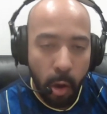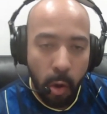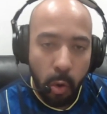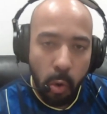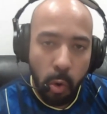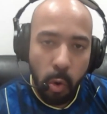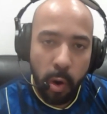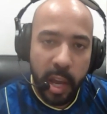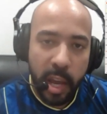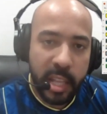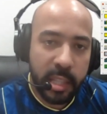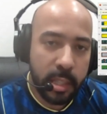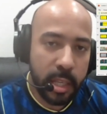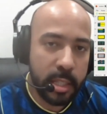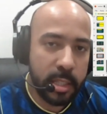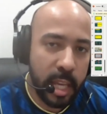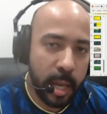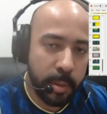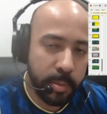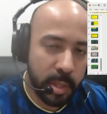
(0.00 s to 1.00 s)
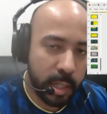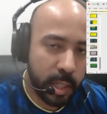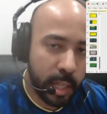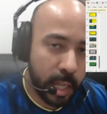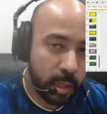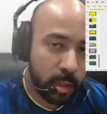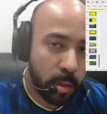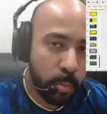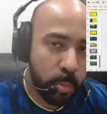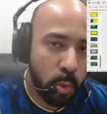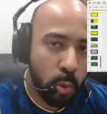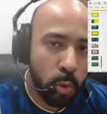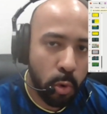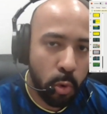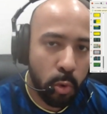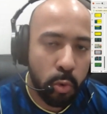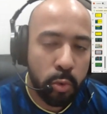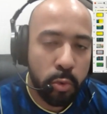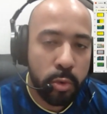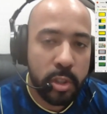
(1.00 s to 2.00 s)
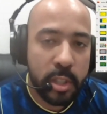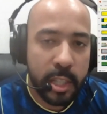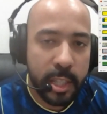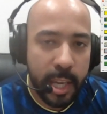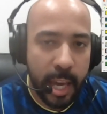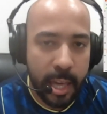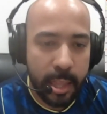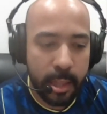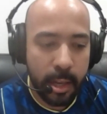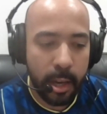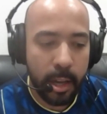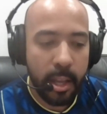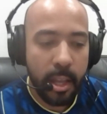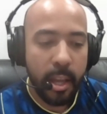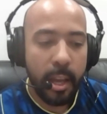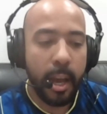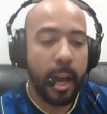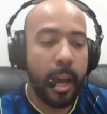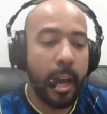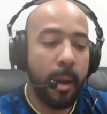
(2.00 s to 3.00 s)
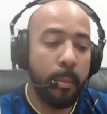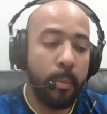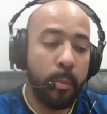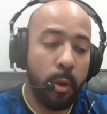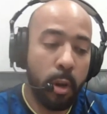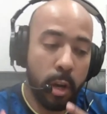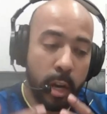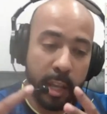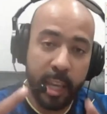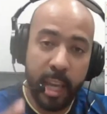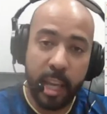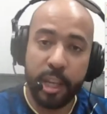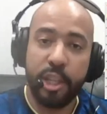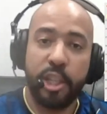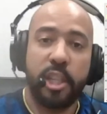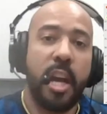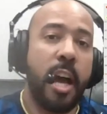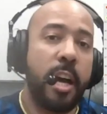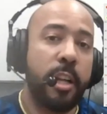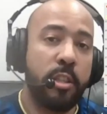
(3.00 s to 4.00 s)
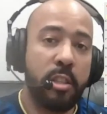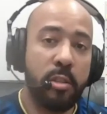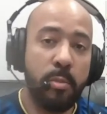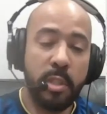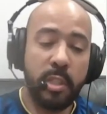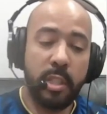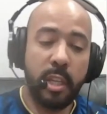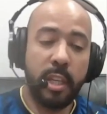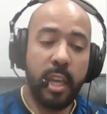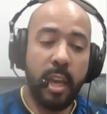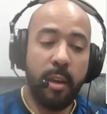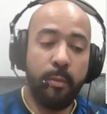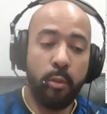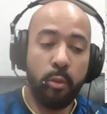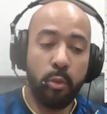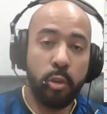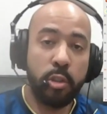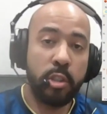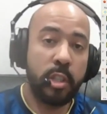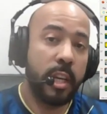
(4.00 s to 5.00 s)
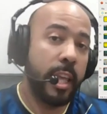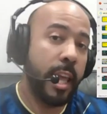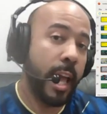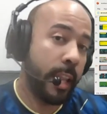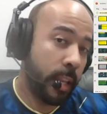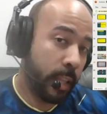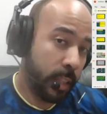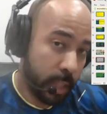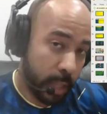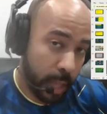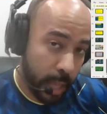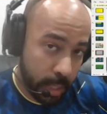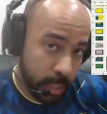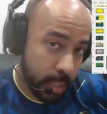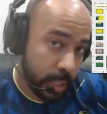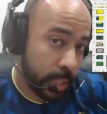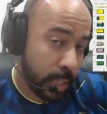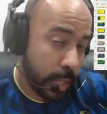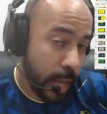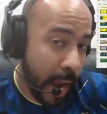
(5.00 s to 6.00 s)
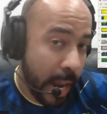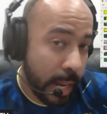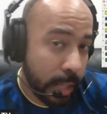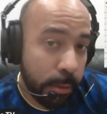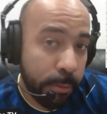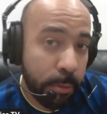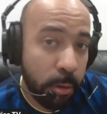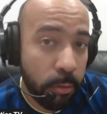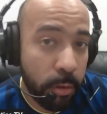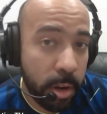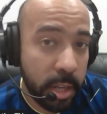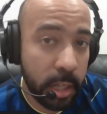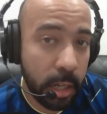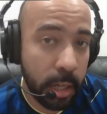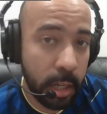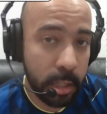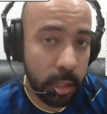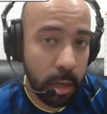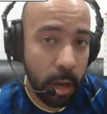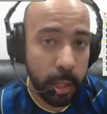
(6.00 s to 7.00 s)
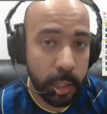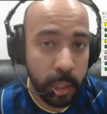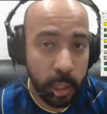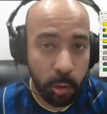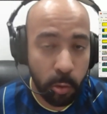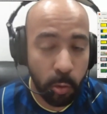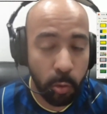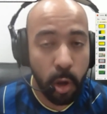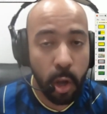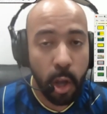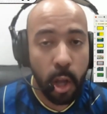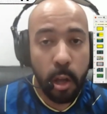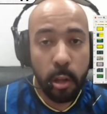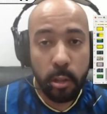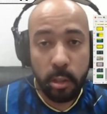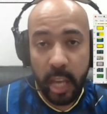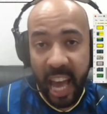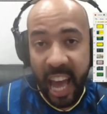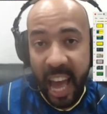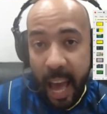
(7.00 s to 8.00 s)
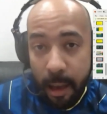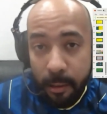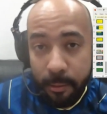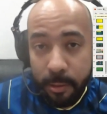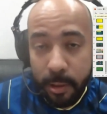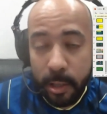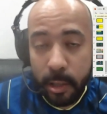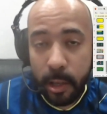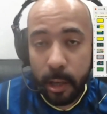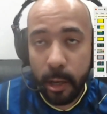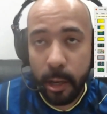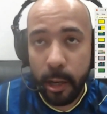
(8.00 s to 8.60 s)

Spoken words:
or intercept and get the ball all together. And again, shout out to Mr. Kev Lawson. He had a slightly different reason in his article to having